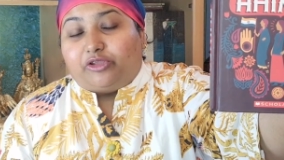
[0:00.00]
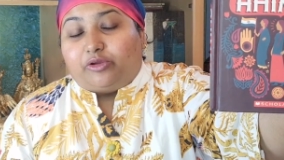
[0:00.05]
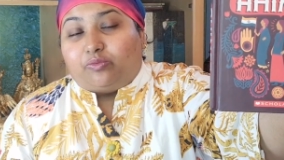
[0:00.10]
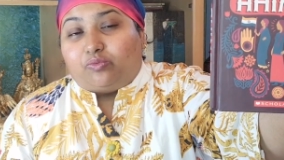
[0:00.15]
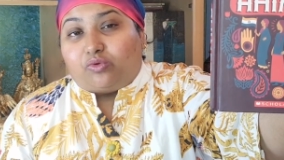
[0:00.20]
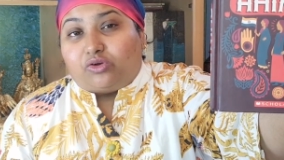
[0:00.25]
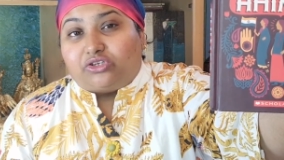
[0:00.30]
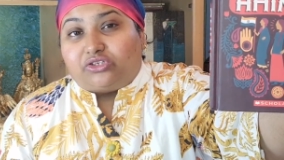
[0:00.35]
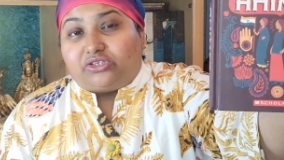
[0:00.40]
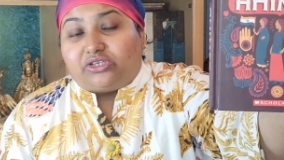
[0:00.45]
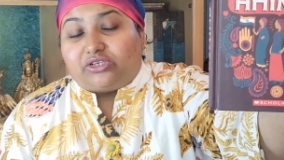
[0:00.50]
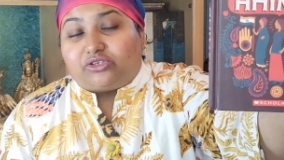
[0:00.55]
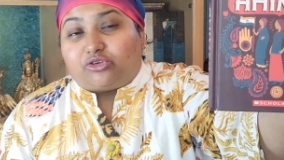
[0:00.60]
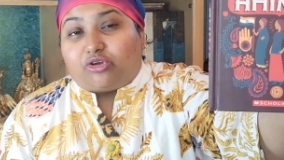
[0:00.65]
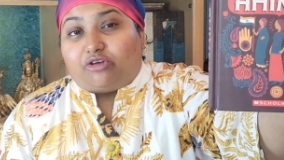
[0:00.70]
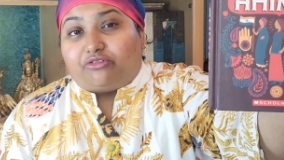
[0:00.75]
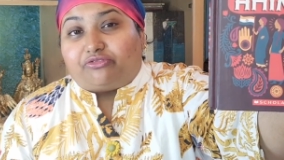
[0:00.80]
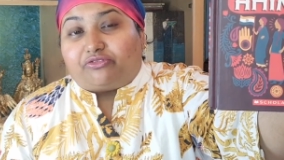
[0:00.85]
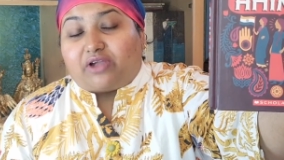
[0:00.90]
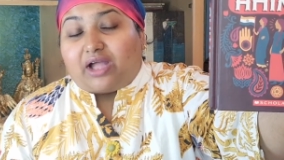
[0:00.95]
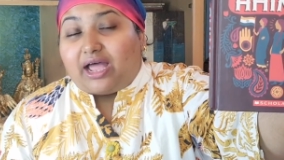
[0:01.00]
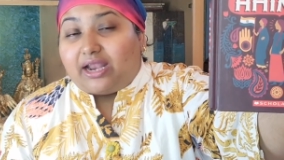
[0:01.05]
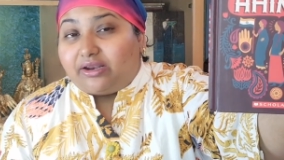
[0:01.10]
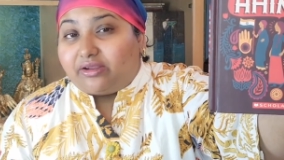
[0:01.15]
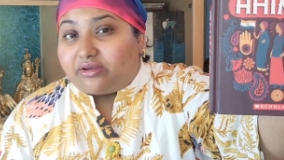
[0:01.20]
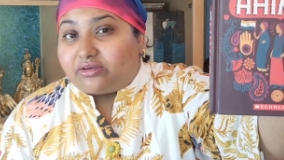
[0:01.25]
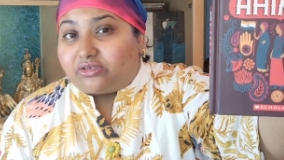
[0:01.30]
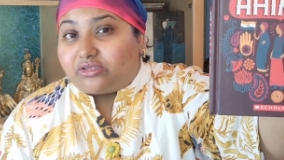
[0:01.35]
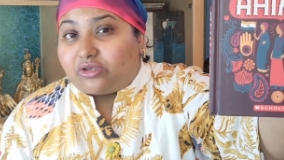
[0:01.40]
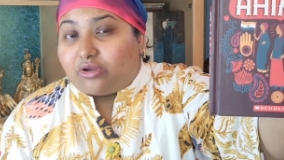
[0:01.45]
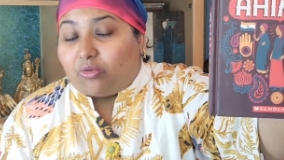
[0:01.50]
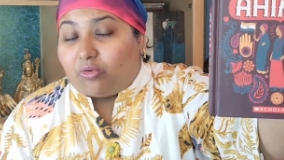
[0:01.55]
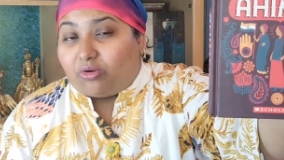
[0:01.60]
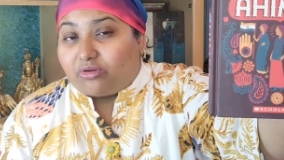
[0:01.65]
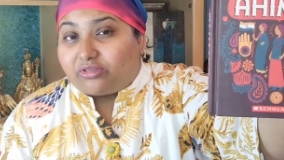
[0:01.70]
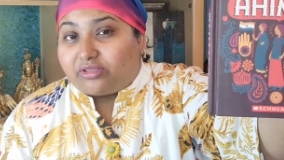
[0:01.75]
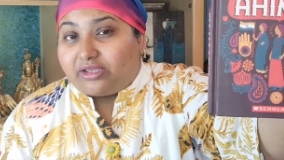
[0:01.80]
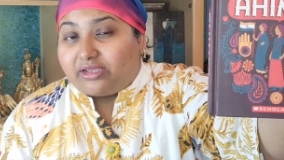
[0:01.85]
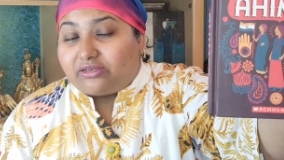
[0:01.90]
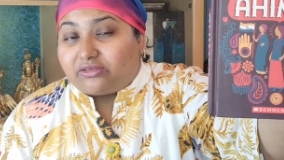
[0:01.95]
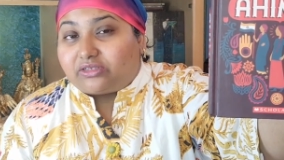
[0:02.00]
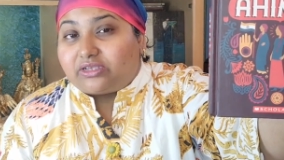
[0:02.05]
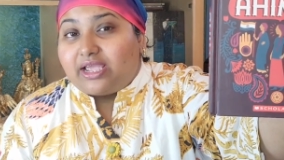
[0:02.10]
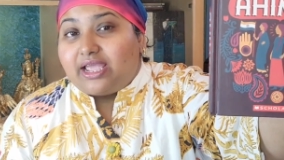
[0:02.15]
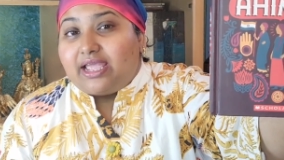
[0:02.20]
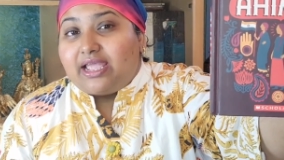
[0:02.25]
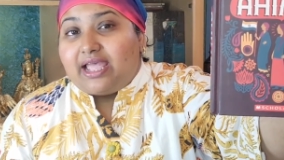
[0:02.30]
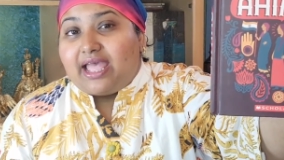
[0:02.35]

voices of colored authors,